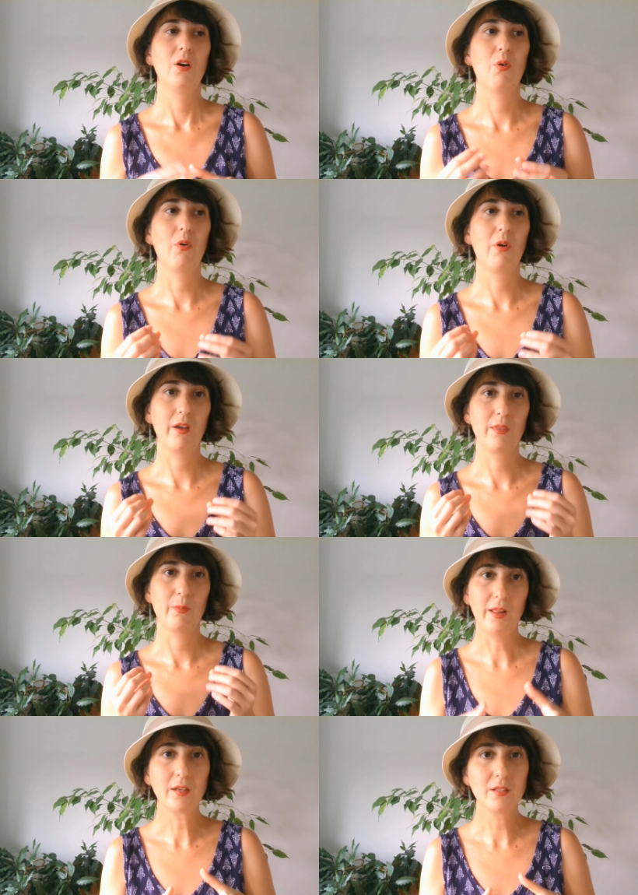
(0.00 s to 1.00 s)
or the
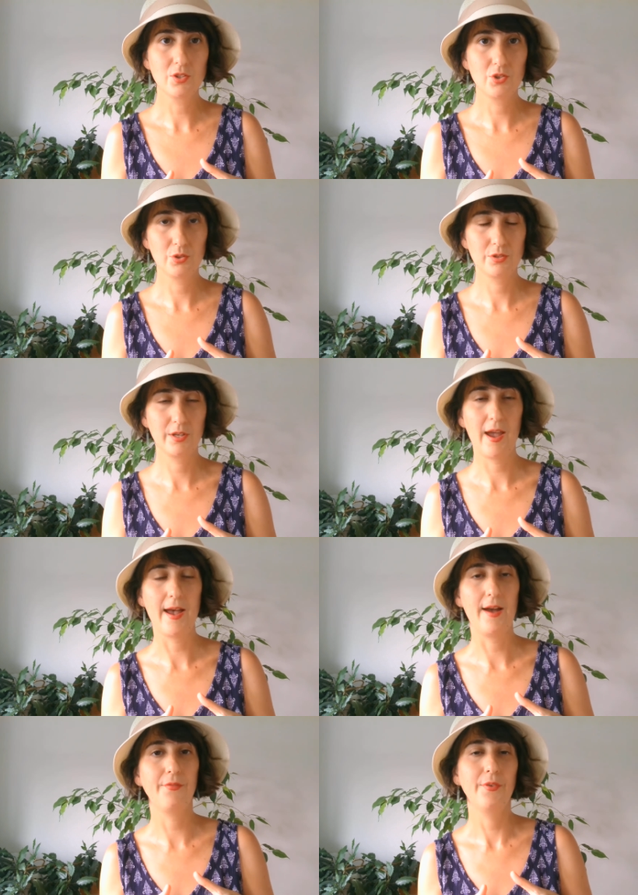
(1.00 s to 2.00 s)
bulkiest shoes you
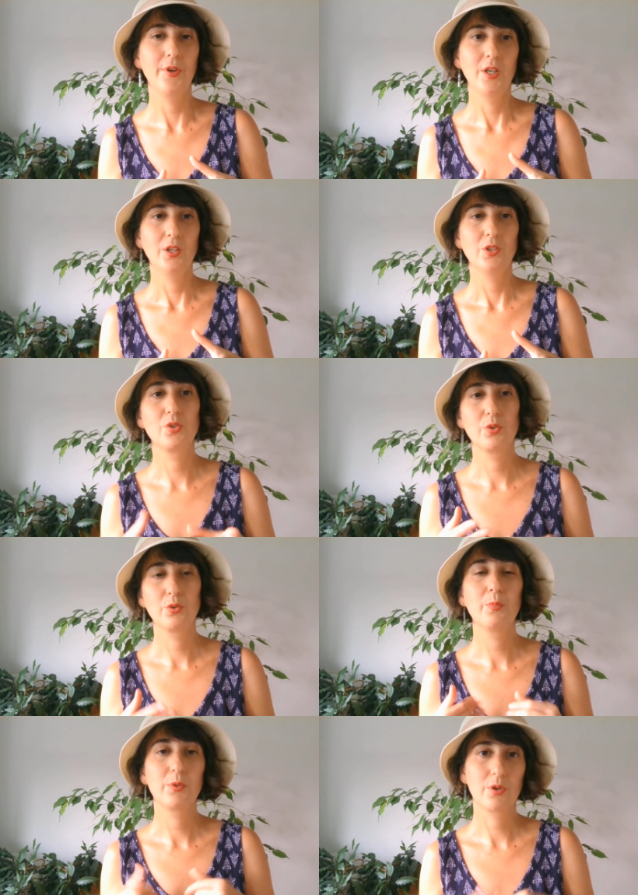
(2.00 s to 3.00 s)
have,
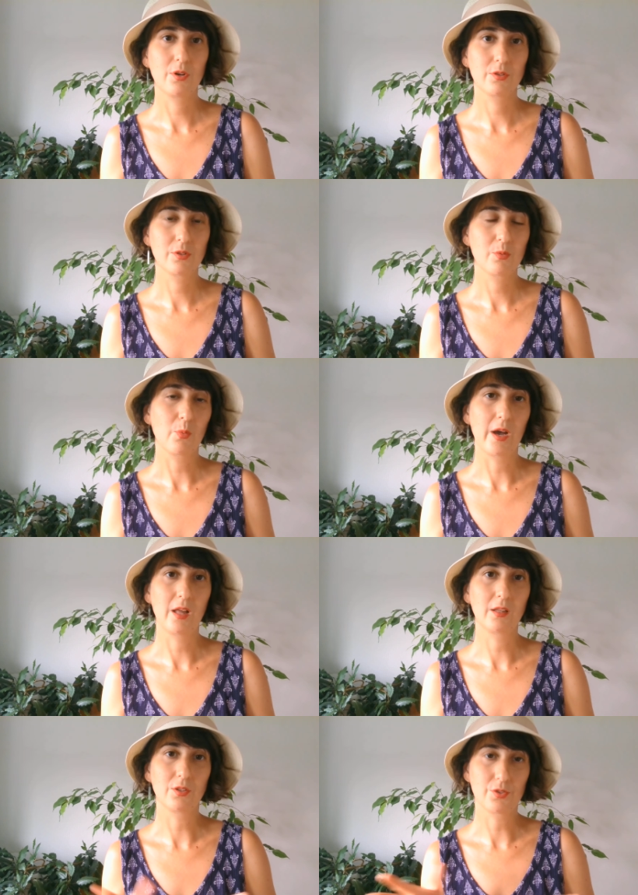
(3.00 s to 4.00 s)
do put on
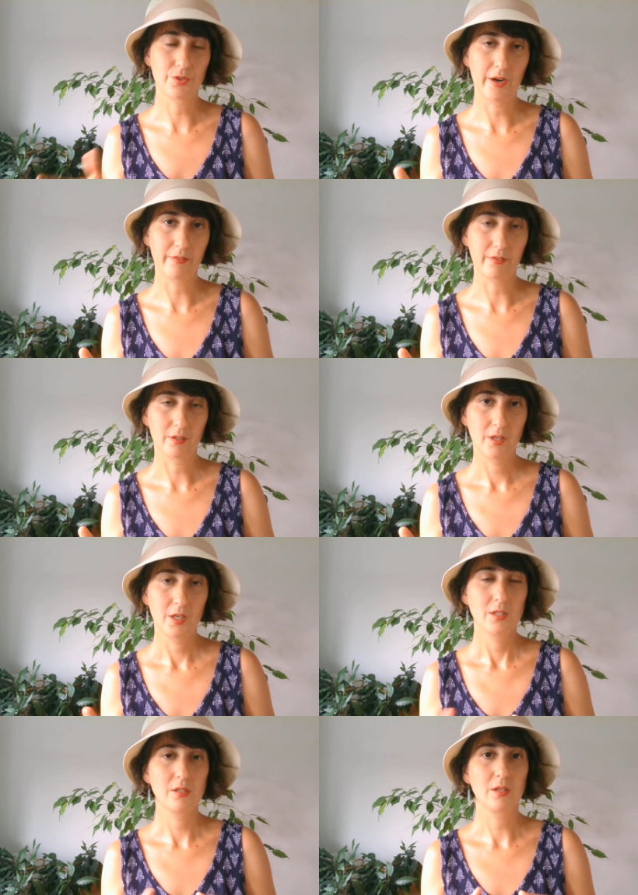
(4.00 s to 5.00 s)
while you travel.
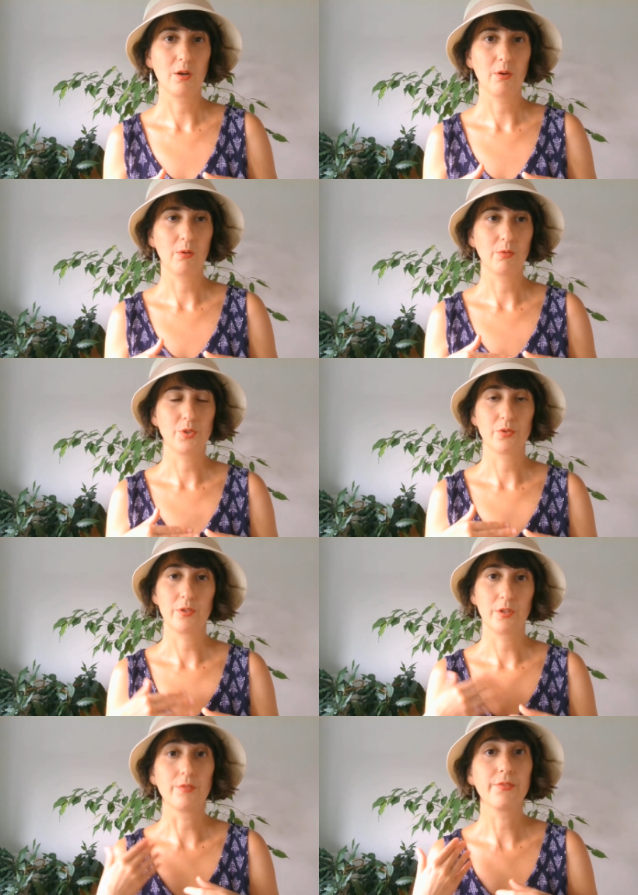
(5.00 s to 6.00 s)
So
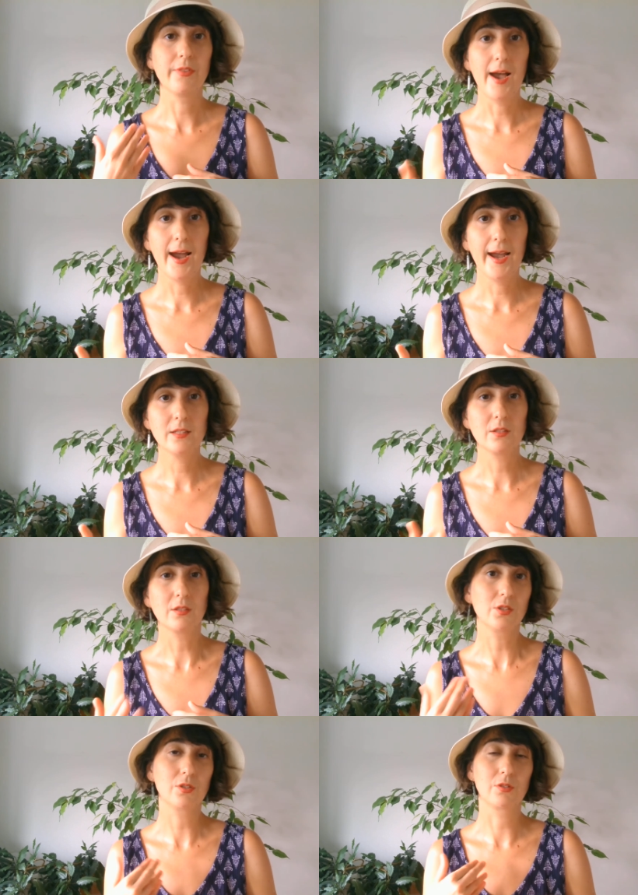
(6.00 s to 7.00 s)
during your flight,
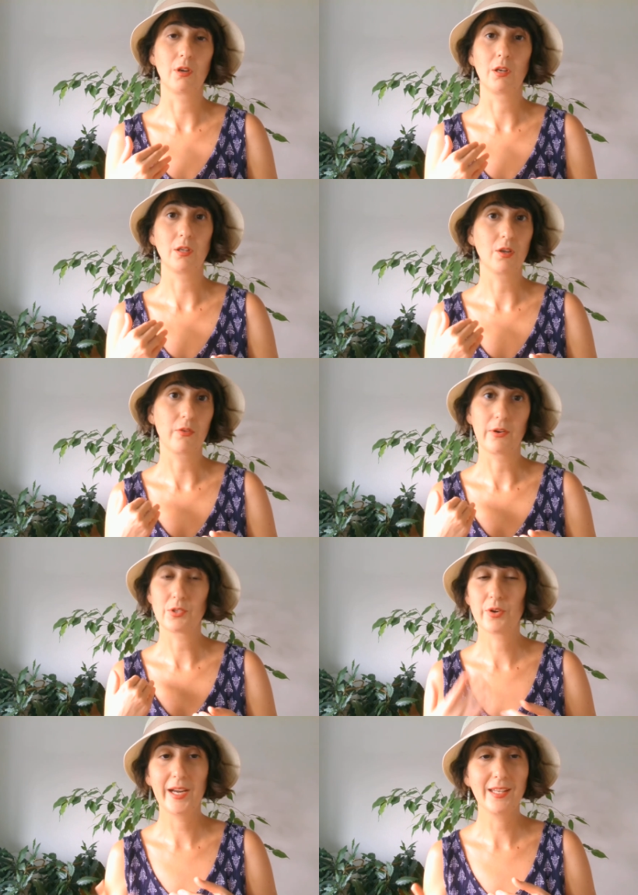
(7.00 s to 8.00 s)
or during your
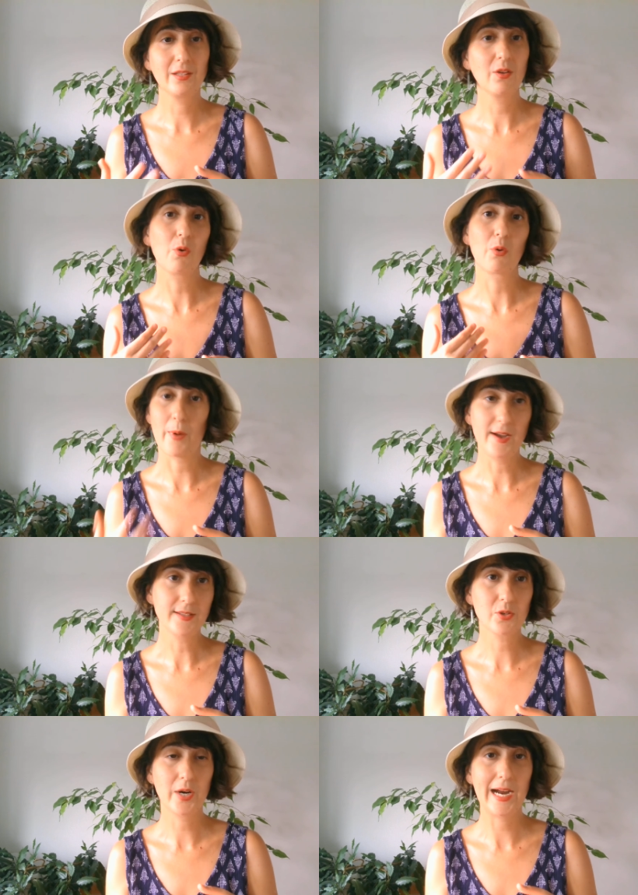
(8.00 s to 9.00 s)
train or
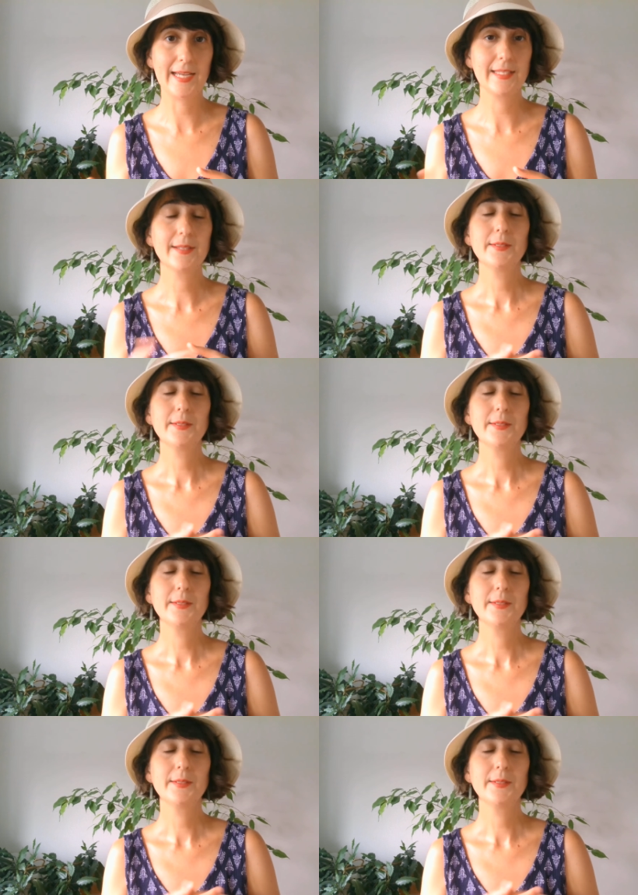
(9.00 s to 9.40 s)
bus ride.